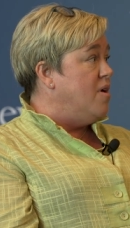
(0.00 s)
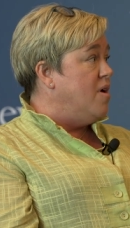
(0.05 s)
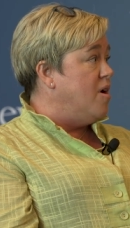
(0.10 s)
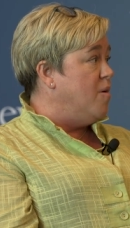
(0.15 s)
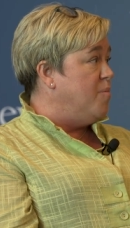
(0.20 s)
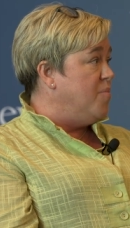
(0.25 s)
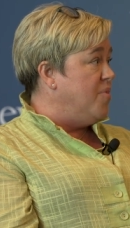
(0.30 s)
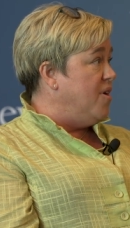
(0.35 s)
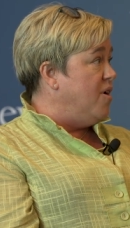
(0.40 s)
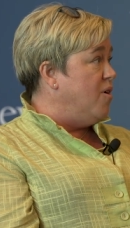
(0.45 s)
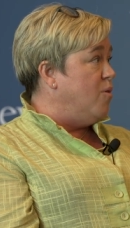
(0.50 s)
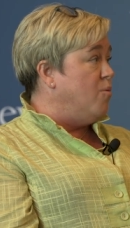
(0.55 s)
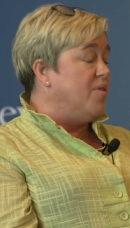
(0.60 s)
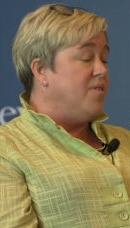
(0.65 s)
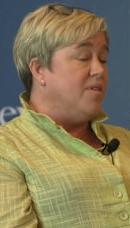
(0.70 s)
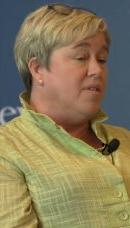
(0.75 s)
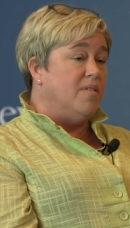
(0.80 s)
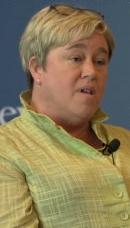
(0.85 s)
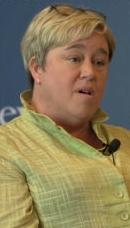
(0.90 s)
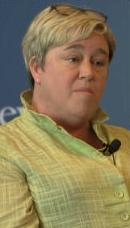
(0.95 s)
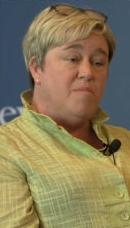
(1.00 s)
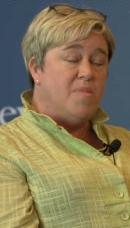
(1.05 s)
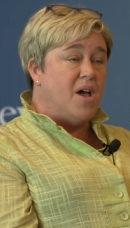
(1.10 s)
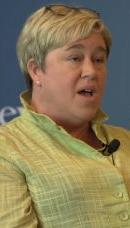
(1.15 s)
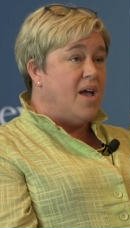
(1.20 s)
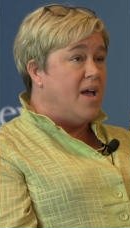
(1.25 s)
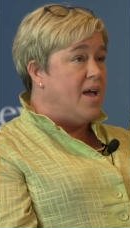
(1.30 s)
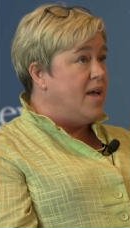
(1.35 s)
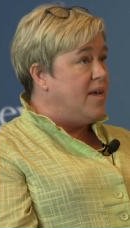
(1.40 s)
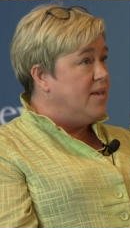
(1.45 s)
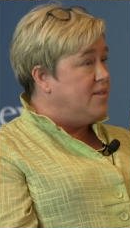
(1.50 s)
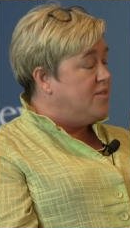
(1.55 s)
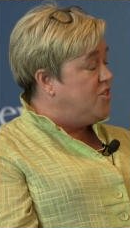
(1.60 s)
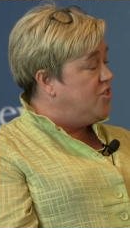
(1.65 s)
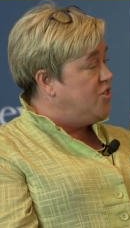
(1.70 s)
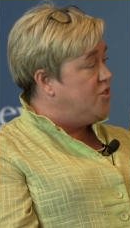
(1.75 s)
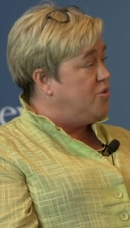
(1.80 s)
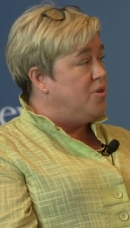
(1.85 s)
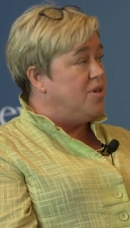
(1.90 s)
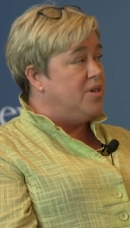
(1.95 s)
up there with alumni and
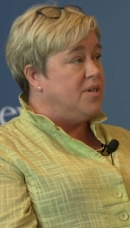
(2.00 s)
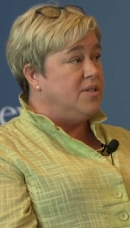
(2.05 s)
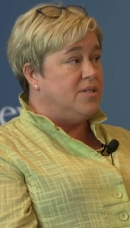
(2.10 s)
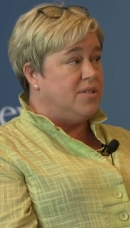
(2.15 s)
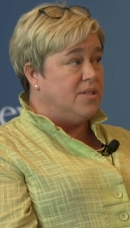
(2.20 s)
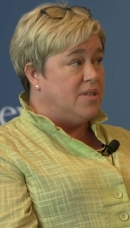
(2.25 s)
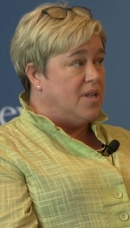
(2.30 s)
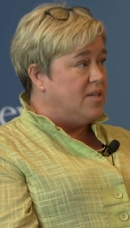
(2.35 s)
students.